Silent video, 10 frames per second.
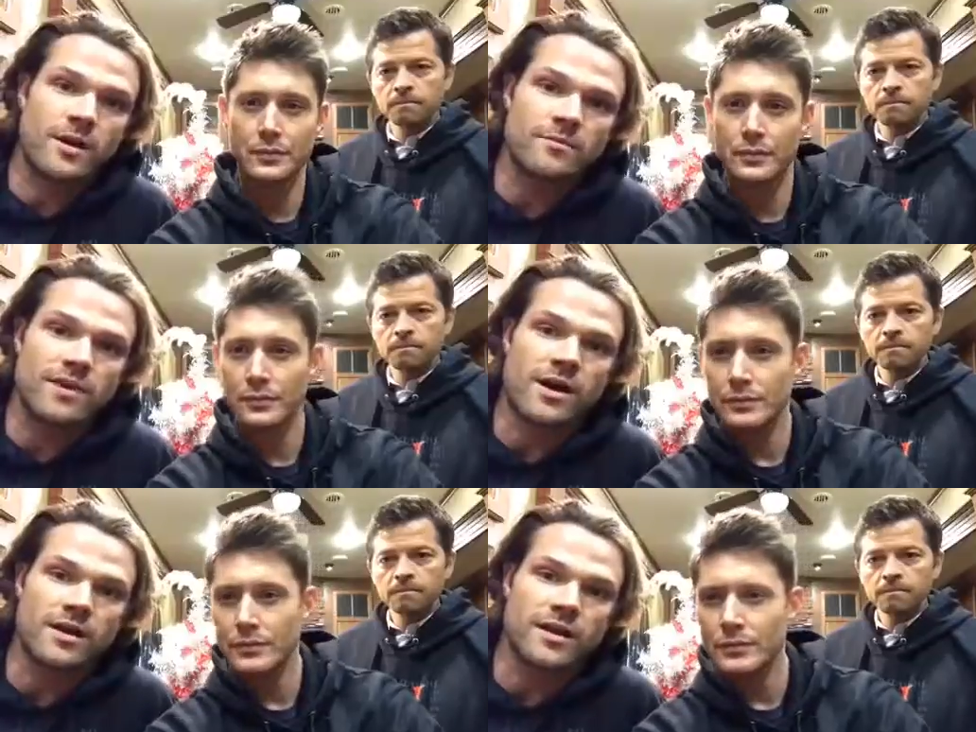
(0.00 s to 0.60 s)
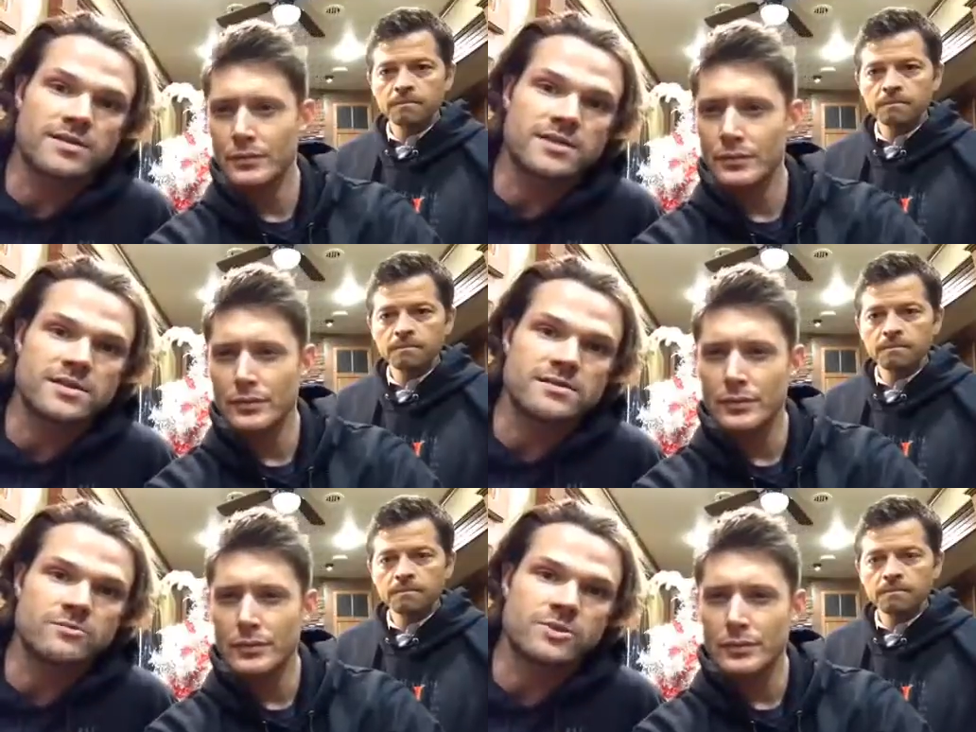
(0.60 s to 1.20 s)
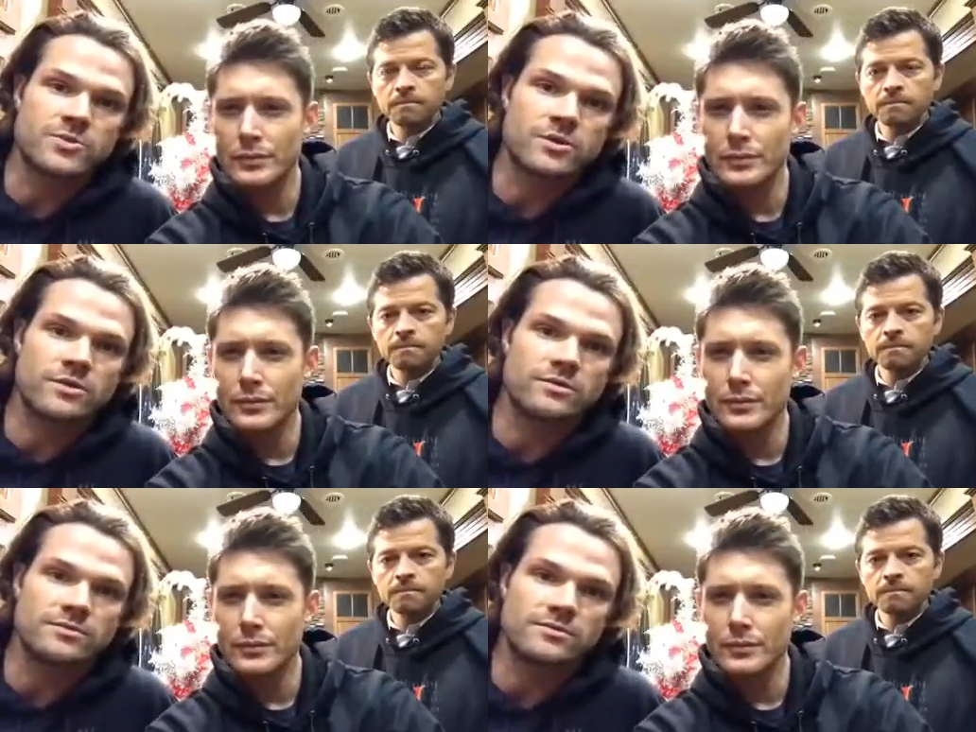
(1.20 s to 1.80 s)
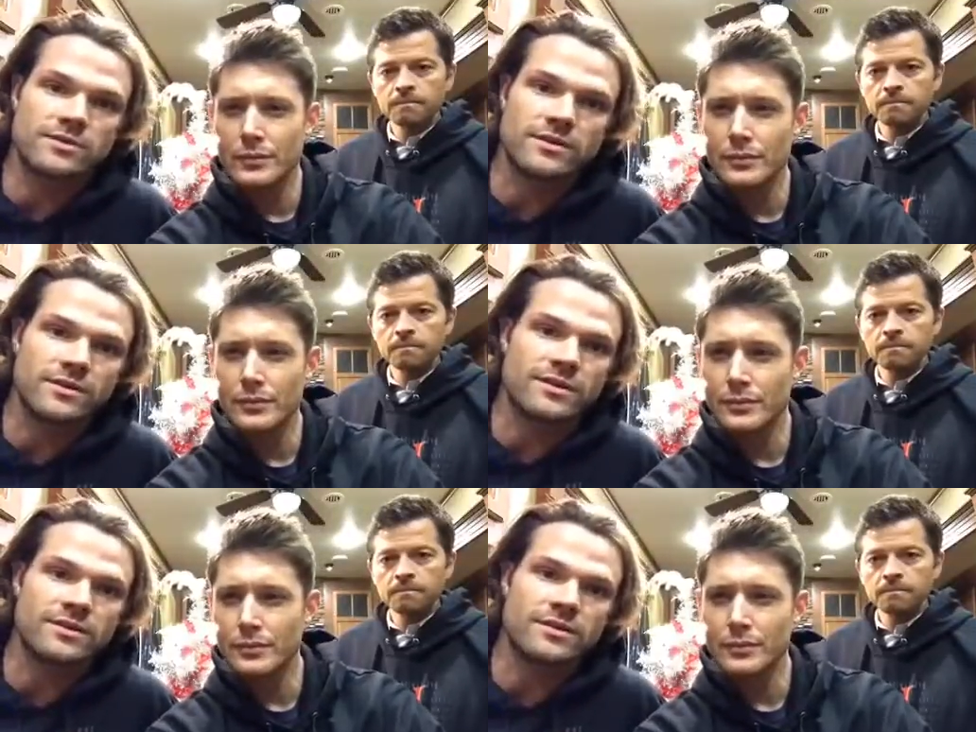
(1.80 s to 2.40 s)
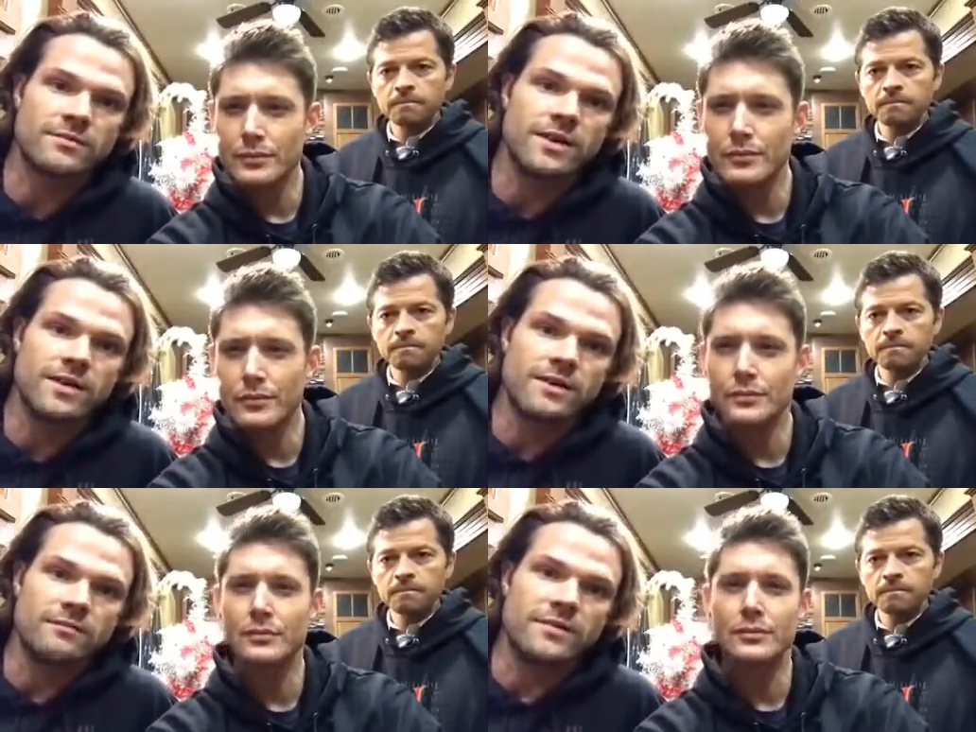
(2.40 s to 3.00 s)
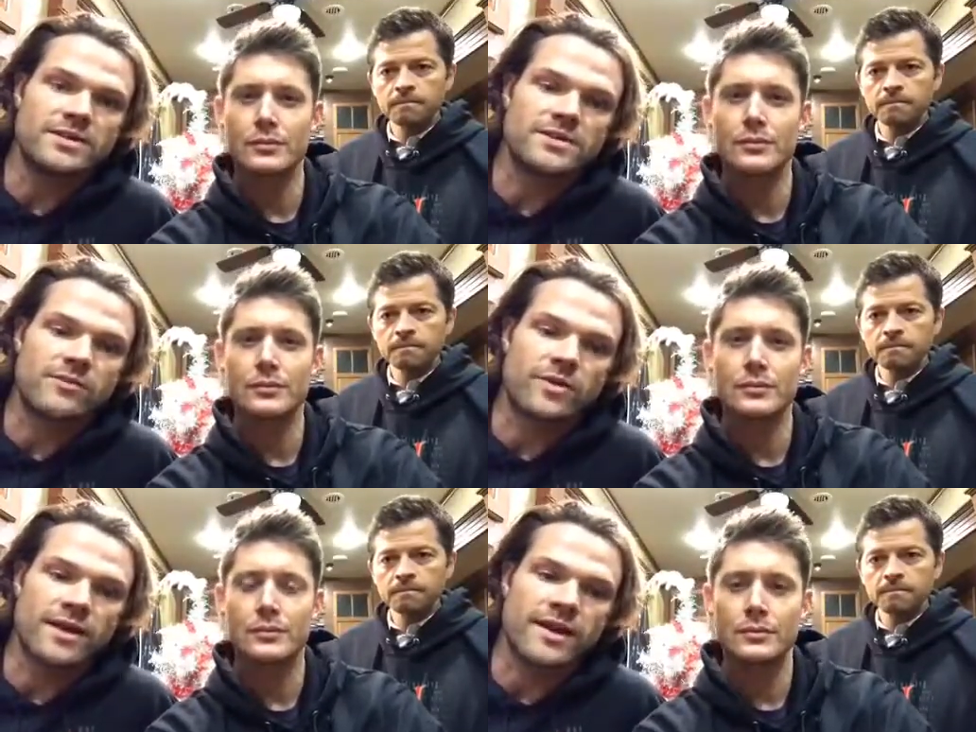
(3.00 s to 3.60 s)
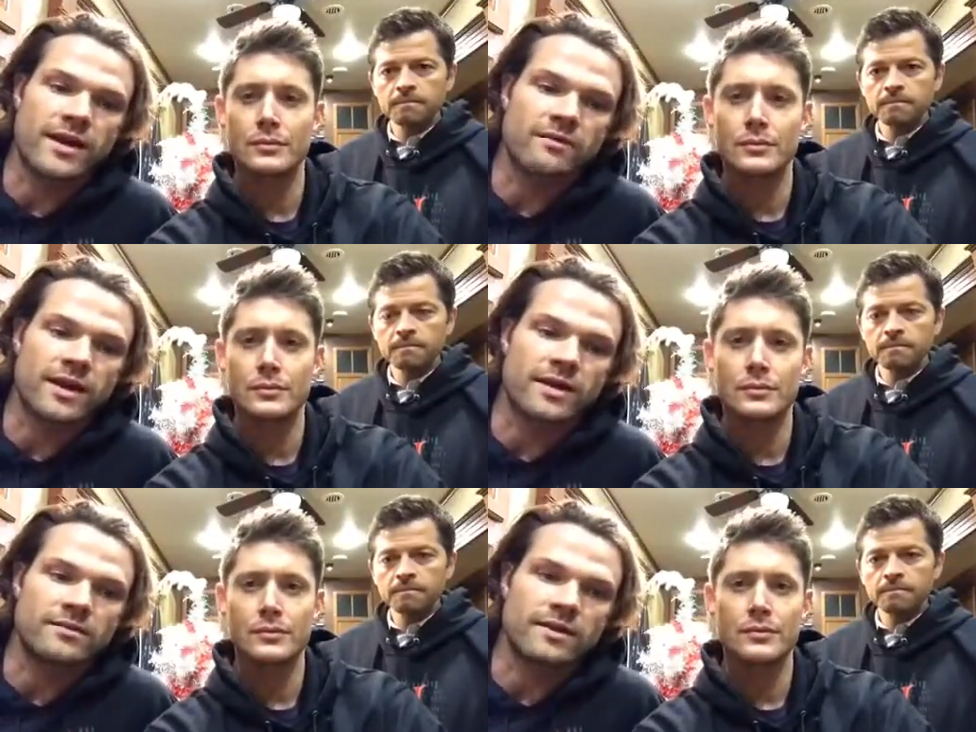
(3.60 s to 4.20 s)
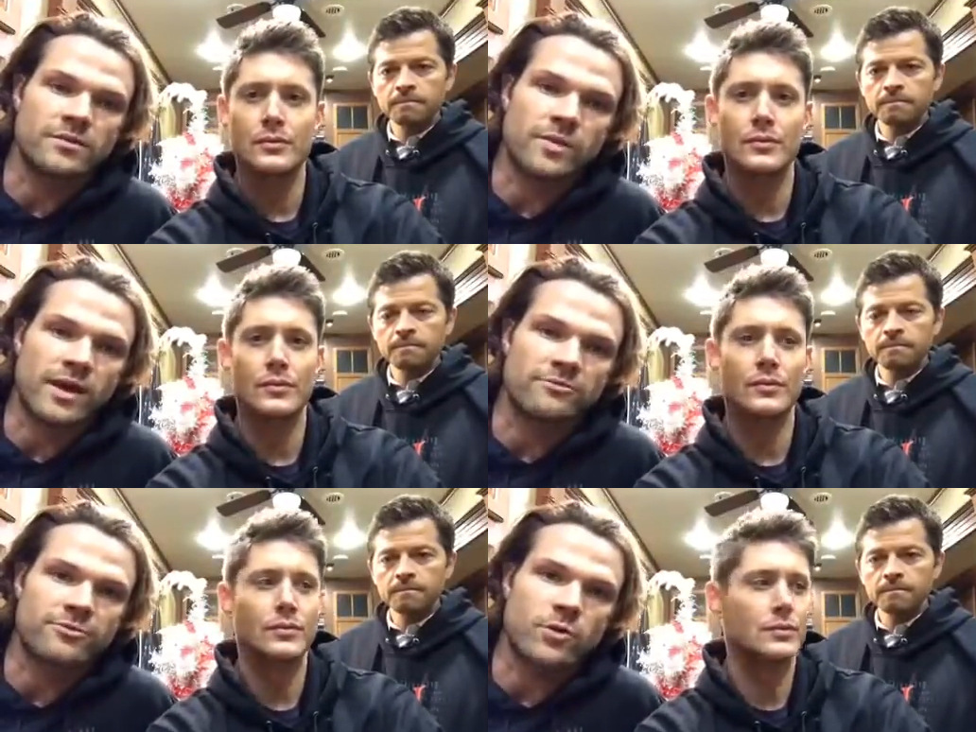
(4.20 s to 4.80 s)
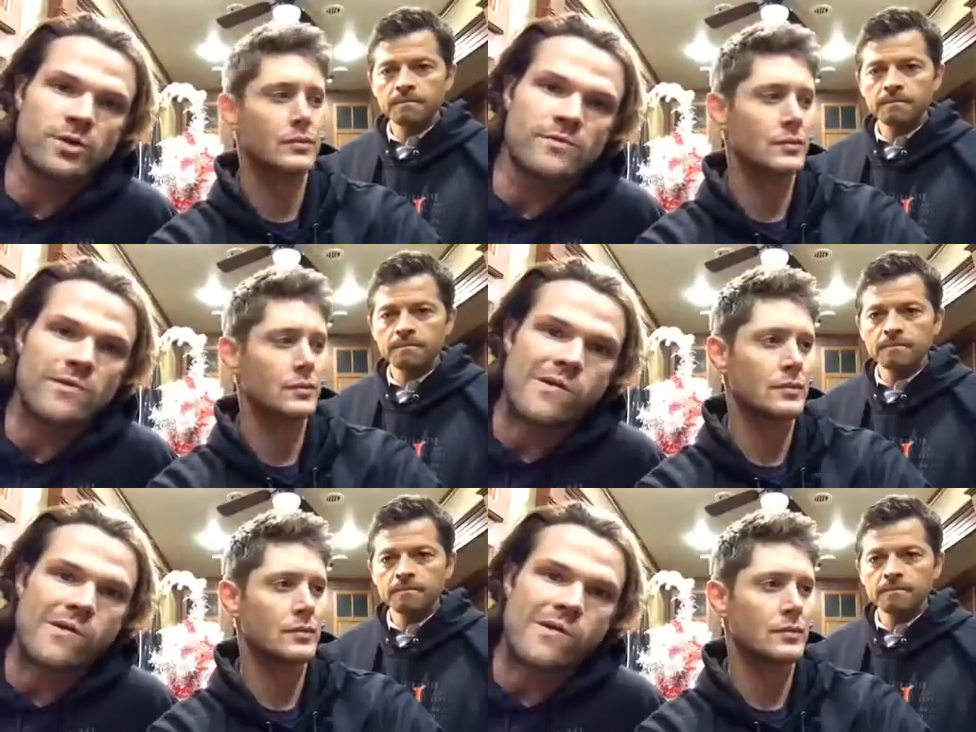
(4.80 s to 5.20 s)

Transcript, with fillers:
Speaker 1: come the holiday season, which we're in the midst of right now, and and pay it forward.